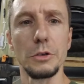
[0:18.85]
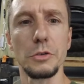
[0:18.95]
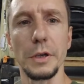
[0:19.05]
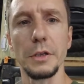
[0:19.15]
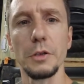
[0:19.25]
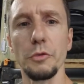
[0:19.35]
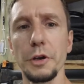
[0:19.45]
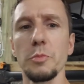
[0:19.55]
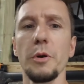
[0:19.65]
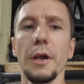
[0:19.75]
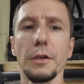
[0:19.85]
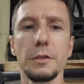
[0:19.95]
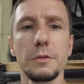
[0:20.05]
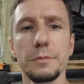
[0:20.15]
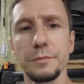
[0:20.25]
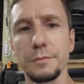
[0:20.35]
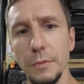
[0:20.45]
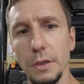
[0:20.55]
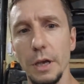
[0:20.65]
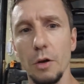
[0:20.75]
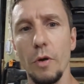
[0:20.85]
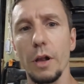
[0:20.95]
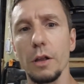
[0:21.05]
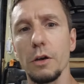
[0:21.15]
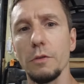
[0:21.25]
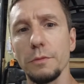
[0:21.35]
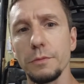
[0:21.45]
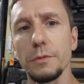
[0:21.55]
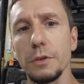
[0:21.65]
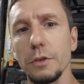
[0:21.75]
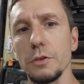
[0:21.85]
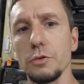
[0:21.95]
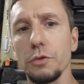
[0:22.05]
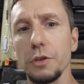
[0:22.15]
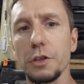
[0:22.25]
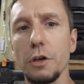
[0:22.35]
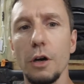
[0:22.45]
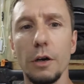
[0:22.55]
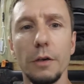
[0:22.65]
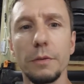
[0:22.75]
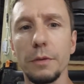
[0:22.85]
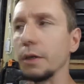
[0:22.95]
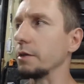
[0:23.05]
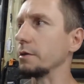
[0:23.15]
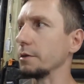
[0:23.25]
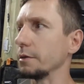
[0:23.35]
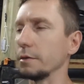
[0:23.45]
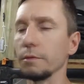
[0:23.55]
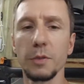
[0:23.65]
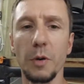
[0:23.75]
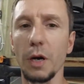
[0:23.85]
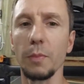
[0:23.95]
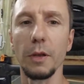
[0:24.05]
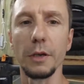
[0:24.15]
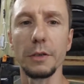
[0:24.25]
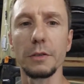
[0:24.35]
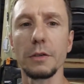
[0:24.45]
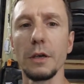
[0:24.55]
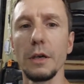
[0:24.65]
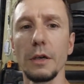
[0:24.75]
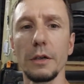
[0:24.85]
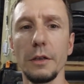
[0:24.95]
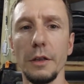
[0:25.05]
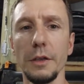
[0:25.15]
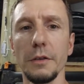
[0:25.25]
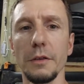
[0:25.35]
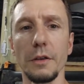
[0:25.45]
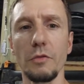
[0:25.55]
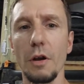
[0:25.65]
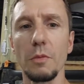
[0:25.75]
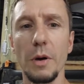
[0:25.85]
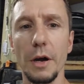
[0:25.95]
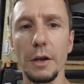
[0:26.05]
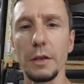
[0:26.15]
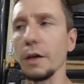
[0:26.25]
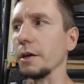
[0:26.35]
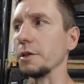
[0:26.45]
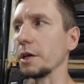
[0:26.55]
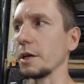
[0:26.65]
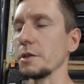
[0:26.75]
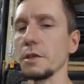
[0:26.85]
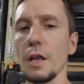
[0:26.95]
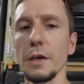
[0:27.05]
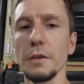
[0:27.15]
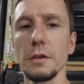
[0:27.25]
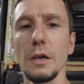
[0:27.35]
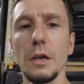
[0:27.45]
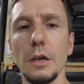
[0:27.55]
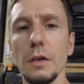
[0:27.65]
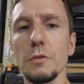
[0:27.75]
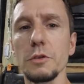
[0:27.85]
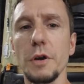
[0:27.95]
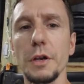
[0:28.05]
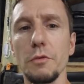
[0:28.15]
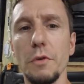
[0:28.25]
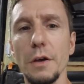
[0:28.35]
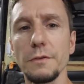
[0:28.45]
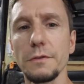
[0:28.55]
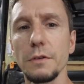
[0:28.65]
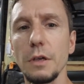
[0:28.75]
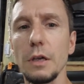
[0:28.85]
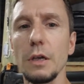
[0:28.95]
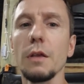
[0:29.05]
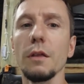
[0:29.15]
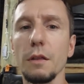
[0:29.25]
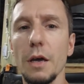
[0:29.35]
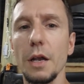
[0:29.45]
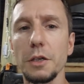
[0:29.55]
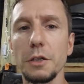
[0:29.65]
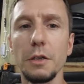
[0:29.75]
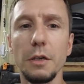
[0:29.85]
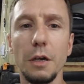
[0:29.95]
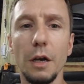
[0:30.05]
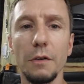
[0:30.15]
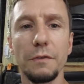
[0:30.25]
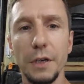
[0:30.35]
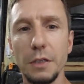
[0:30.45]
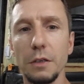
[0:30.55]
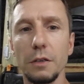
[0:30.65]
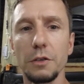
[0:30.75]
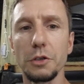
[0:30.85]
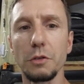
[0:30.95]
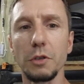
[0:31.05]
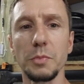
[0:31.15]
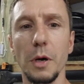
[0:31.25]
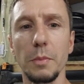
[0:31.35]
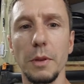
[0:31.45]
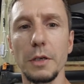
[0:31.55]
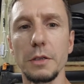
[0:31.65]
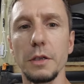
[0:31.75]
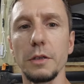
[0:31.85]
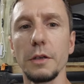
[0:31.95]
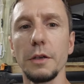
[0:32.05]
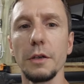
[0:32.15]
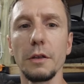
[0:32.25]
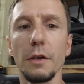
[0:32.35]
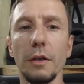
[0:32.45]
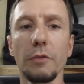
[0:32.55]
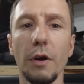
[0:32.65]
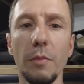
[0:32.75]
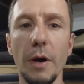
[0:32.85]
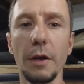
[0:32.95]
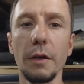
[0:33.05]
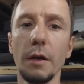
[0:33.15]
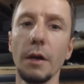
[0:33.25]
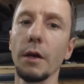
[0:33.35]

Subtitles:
So I did rear brakes not a while ago to this car, and the spark plugs cleaned the throttle body. It had a check engine light, was running rough. That actually fixed it, just doing spark plugs and cleaning the throttle body.